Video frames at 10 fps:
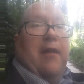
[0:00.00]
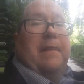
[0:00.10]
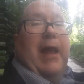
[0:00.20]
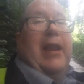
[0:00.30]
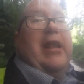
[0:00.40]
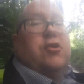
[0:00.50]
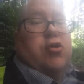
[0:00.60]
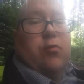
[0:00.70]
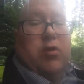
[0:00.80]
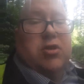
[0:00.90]
that
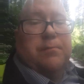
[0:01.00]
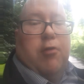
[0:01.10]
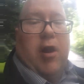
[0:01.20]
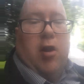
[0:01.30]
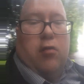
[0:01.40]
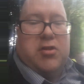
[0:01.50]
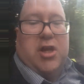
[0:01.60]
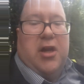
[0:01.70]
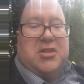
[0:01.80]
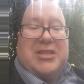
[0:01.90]
literally want to
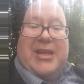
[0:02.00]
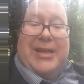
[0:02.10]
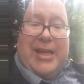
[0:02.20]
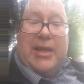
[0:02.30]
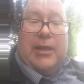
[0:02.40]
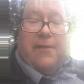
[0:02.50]
prioritise the illegal